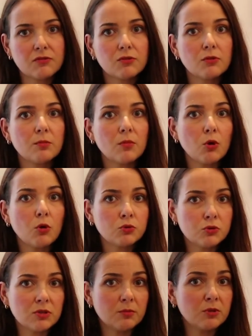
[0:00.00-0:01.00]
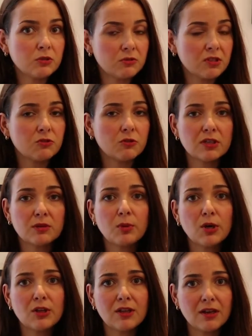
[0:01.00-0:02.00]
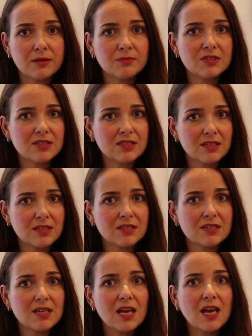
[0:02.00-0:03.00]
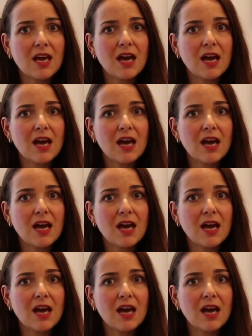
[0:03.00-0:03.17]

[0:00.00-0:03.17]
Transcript: from autoimmunity triggered by Lyme disease,